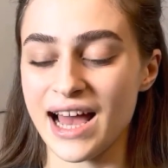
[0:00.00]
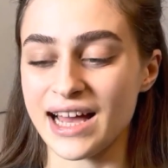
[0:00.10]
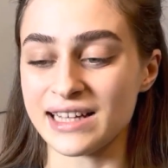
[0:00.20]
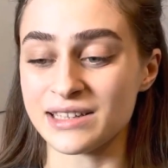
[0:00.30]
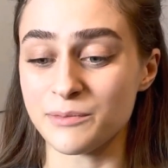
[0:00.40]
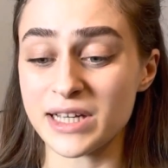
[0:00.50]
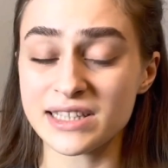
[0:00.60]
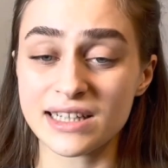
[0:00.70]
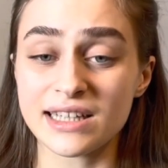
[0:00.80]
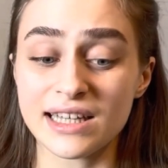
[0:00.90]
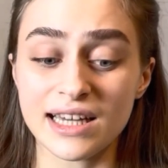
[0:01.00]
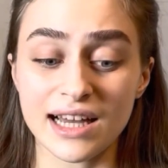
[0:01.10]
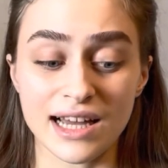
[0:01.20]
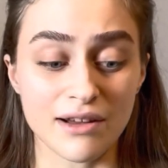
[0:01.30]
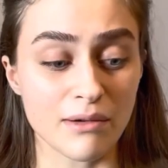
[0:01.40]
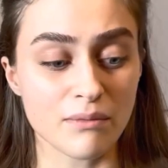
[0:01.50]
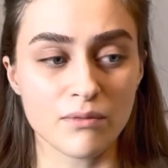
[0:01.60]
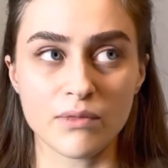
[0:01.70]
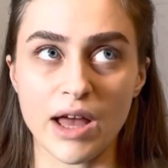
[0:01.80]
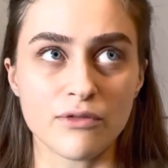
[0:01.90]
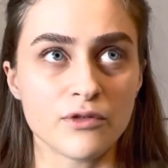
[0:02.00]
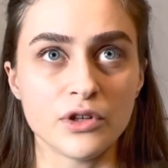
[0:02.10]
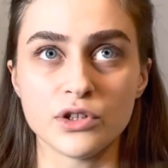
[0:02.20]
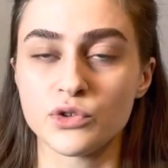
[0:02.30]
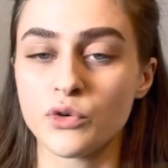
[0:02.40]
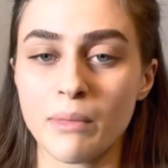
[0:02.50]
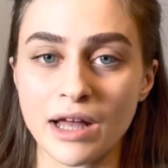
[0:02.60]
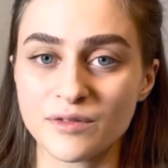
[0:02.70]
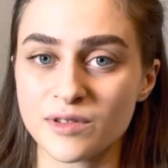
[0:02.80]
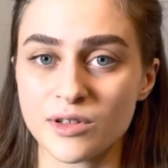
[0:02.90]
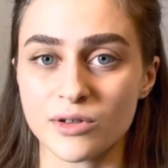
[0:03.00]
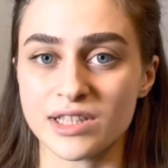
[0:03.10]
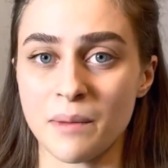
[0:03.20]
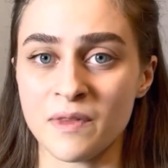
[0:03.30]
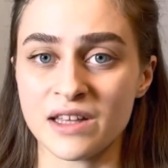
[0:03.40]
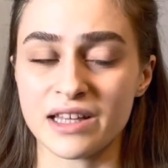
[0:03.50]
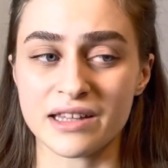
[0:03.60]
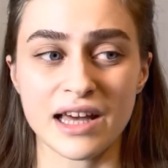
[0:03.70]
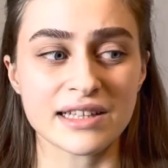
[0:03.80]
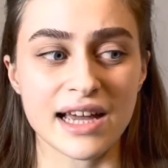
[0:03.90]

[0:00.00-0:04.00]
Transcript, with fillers: And basically, uh, every two months or something like that,